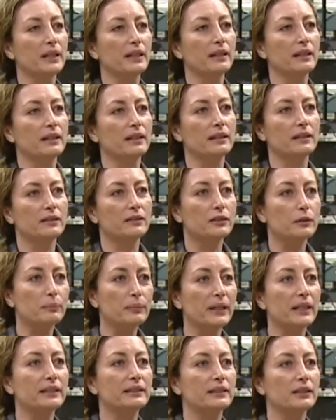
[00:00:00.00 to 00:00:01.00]
be
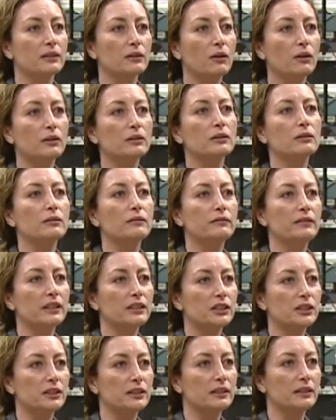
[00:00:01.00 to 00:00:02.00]
replacing all the
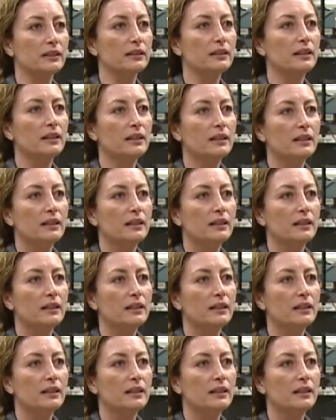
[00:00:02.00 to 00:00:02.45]
conventional